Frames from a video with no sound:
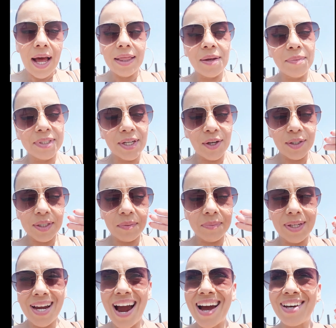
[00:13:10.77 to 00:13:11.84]
Let me tell you
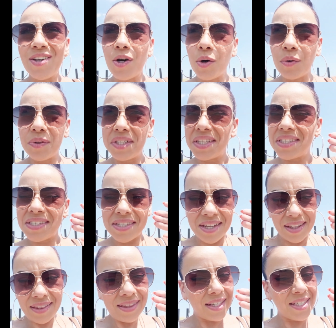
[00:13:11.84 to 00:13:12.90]
something. I know
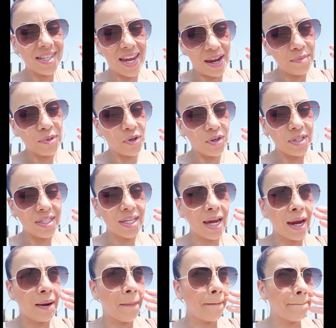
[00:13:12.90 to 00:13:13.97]
these games are a
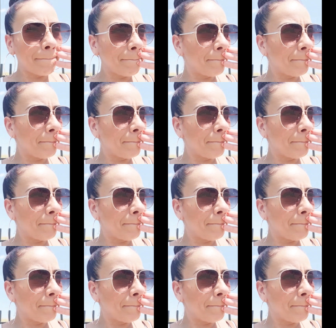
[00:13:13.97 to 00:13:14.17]
scam,